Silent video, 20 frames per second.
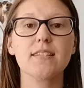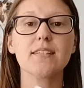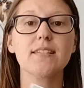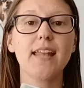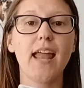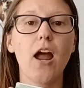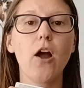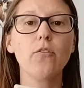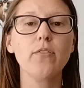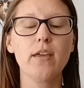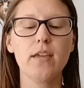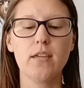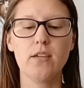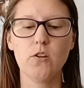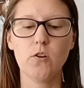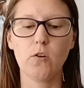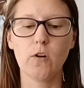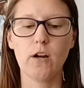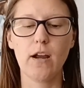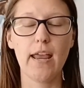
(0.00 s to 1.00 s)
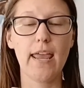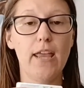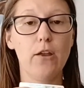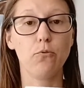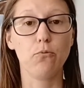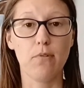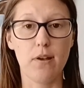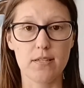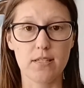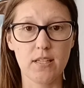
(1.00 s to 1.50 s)
now that you're
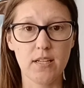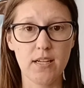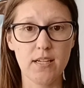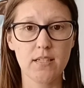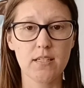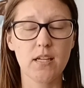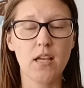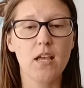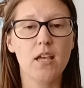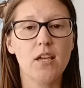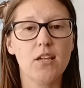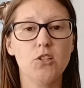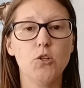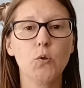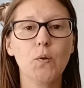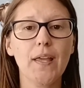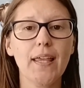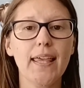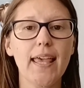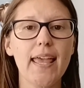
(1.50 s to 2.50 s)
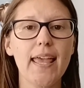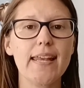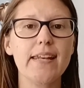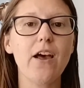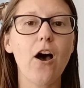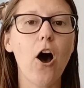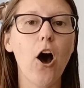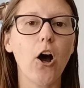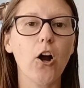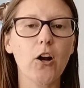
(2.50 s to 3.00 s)
a resident, you can get
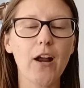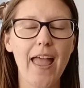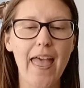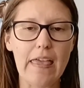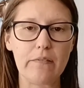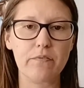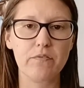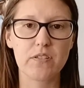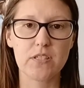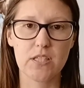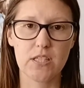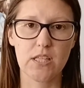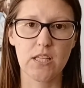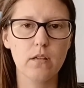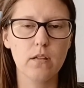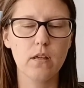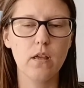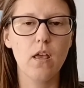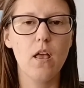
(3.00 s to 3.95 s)
an RFC.